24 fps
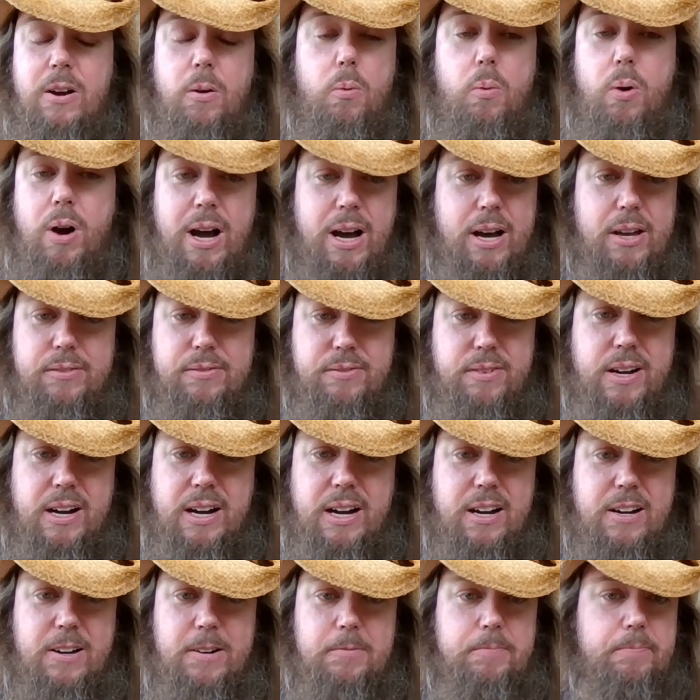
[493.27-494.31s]
like a
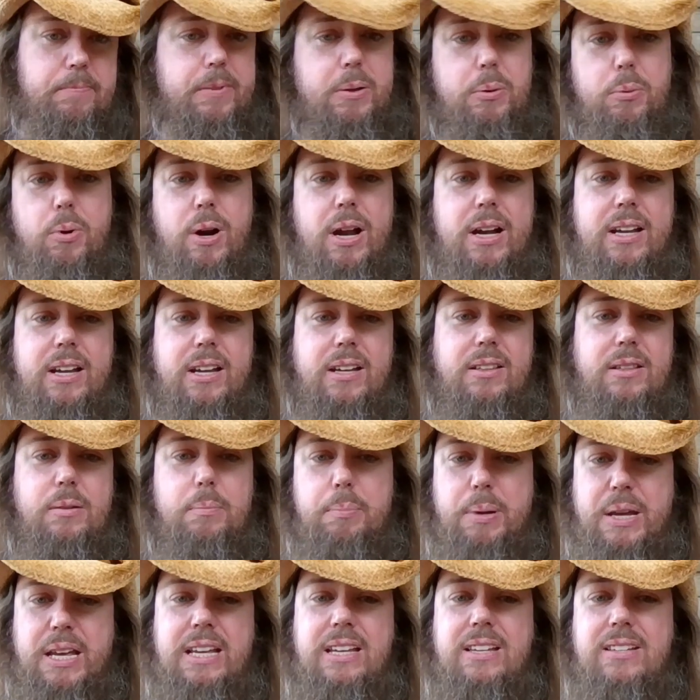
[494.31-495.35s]
wildfire, wrecking
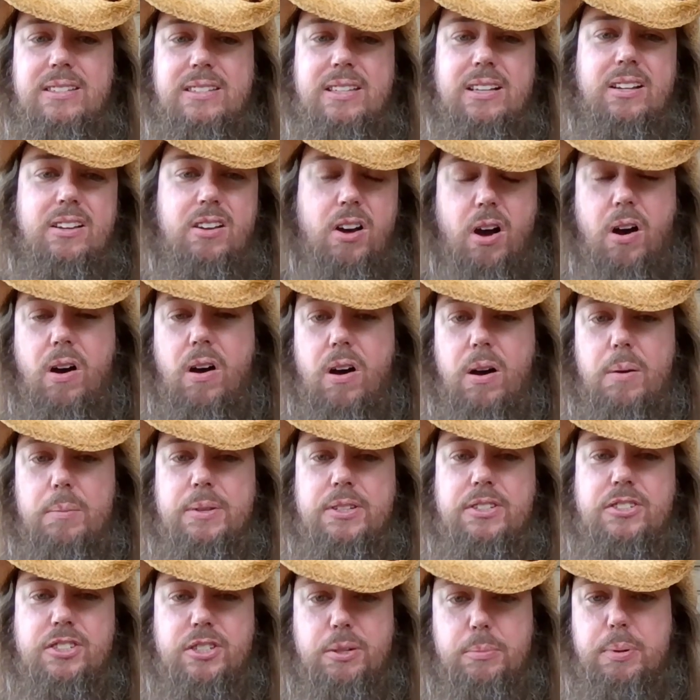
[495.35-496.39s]
the peace and
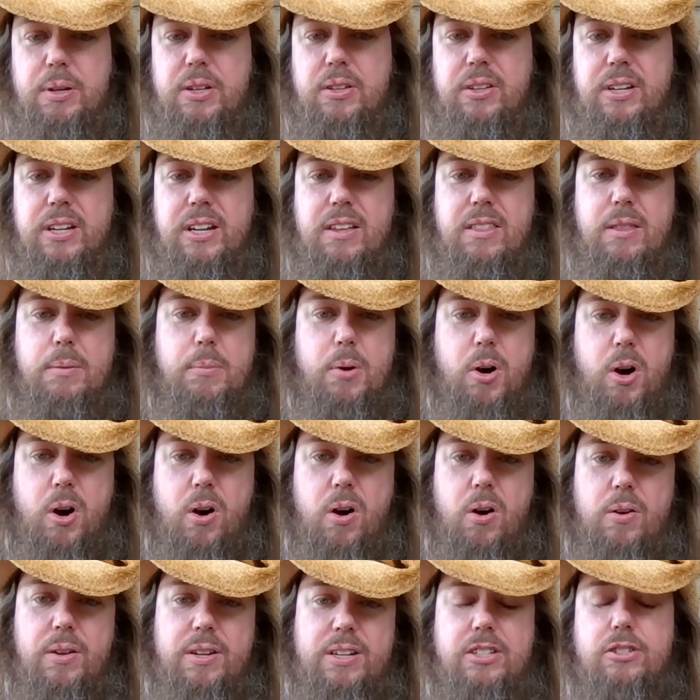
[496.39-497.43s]
calm and stability of the
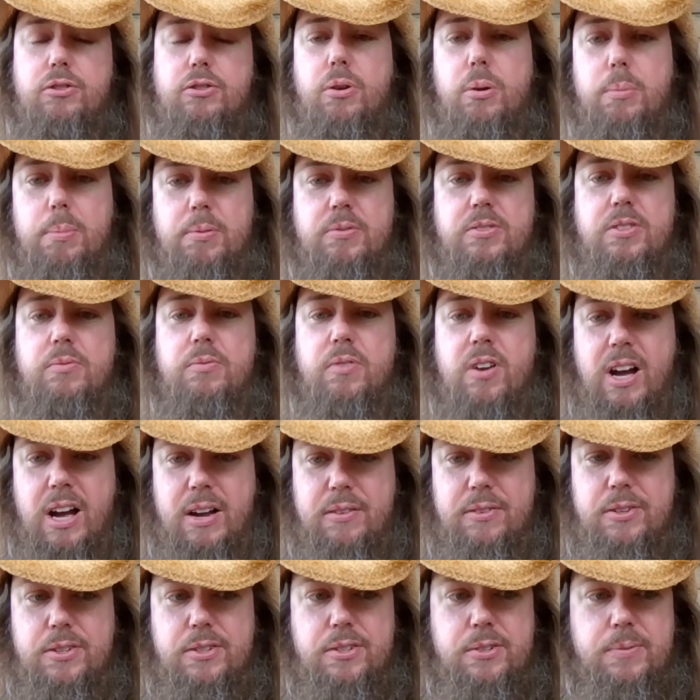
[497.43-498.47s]
mall and his group of
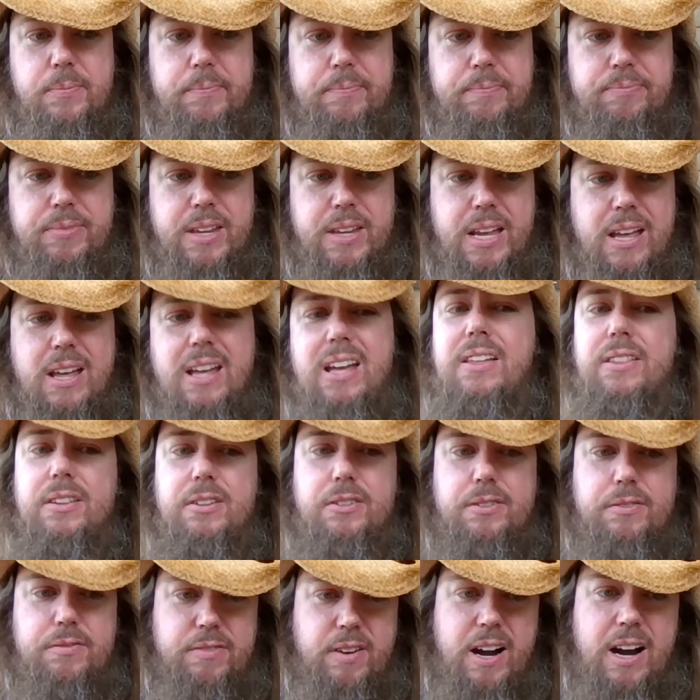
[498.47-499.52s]
survivors.
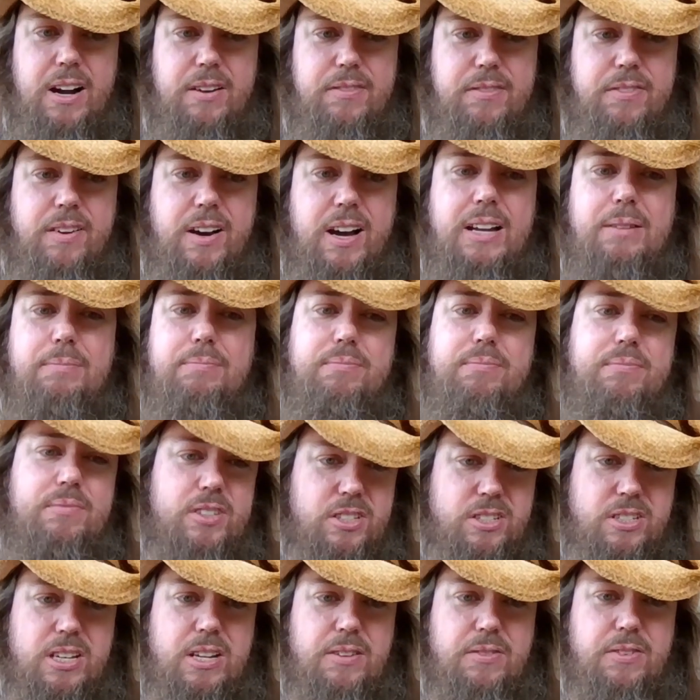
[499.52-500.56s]
There's a firefight,
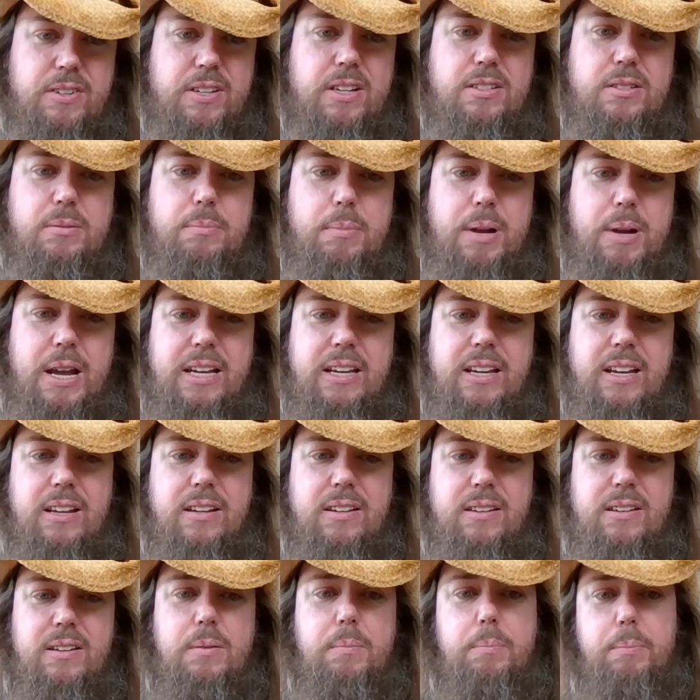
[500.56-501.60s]
Stephen doesn't make
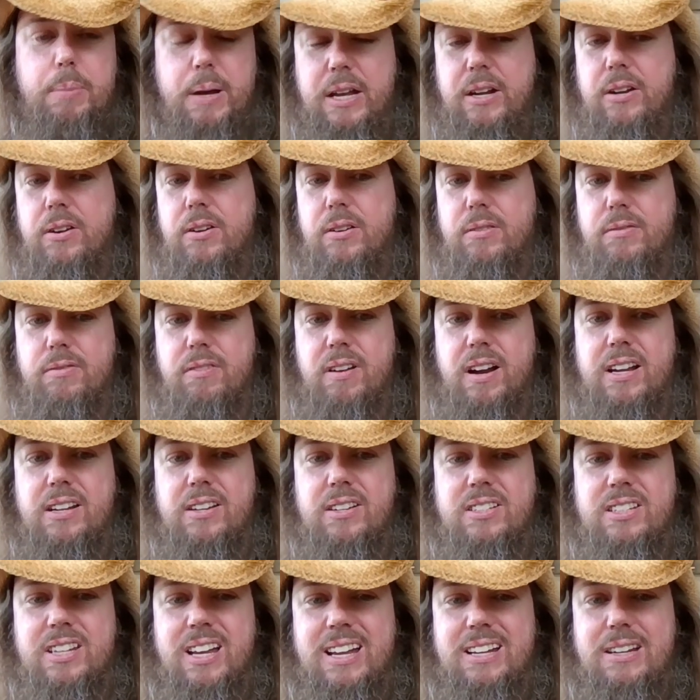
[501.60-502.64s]
it, Peter and
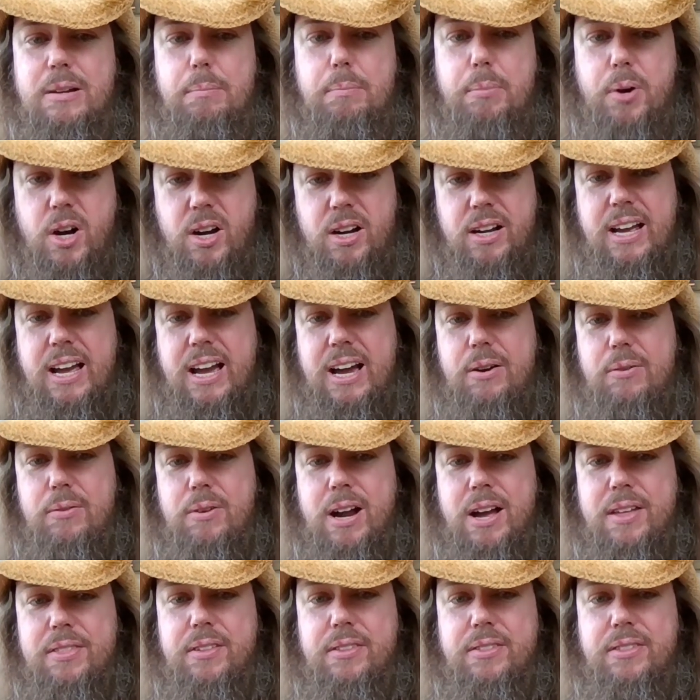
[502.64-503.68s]
Fran decide to bug out
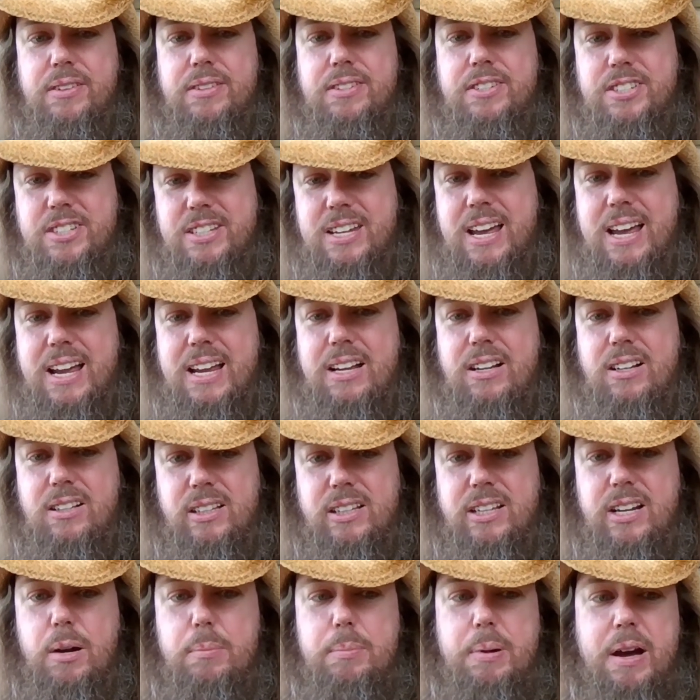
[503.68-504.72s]
rather than stay and
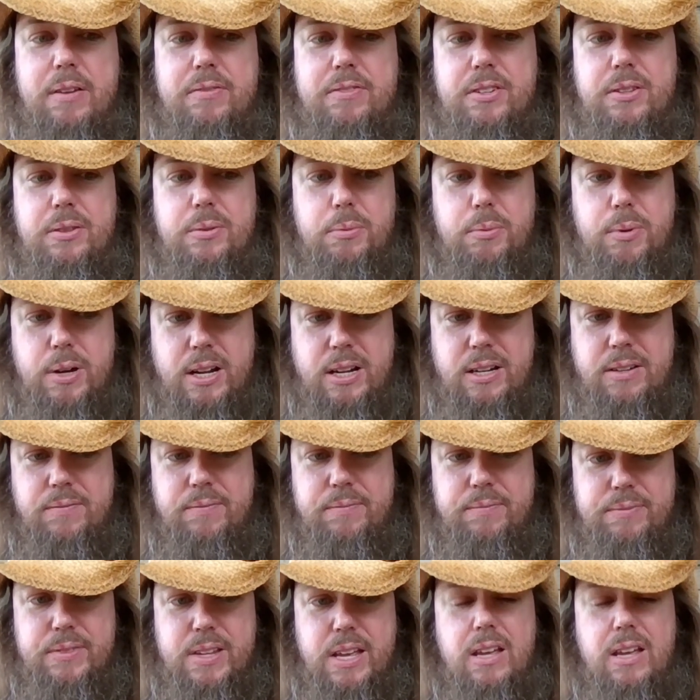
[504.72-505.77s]
clean up after the raid.